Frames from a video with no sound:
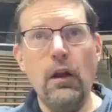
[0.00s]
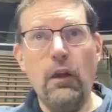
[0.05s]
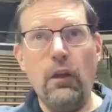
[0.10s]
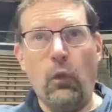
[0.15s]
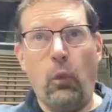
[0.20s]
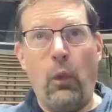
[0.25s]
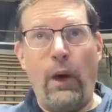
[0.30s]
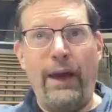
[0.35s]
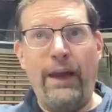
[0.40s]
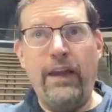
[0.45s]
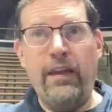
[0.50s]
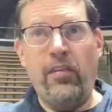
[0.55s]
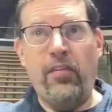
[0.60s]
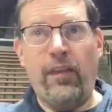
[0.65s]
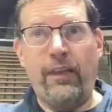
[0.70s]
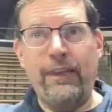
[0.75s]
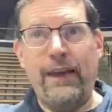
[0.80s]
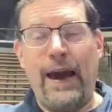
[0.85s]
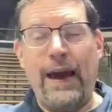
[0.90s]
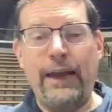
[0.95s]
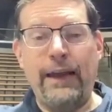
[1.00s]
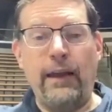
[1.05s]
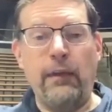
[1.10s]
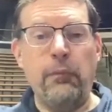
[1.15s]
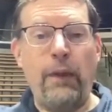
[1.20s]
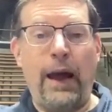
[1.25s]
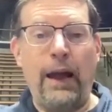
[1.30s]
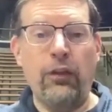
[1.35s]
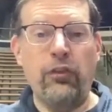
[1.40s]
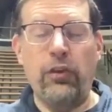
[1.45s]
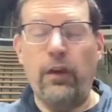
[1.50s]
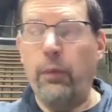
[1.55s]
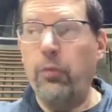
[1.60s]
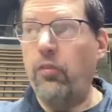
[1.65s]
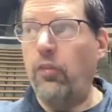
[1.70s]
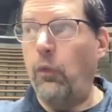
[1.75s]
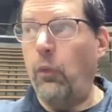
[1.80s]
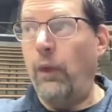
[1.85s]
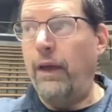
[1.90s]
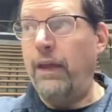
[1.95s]
the way he's attacking
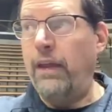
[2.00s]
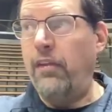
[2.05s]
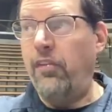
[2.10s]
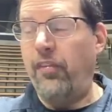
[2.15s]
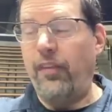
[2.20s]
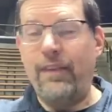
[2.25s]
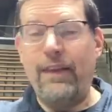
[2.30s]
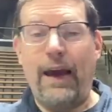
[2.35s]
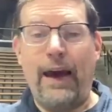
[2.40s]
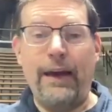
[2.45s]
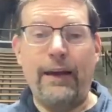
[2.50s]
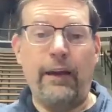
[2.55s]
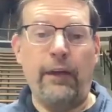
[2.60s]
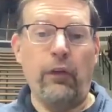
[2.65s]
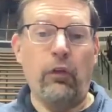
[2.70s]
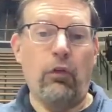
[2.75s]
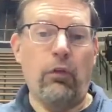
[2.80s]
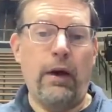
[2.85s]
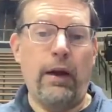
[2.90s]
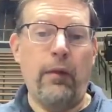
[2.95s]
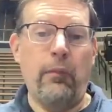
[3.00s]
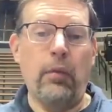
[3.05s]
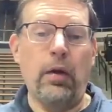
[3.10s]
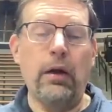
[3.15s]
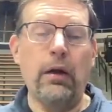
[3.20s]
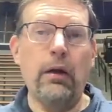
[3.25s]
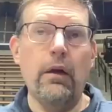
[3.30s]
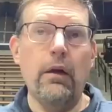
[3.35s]
matchups, the way he's attacking the rim,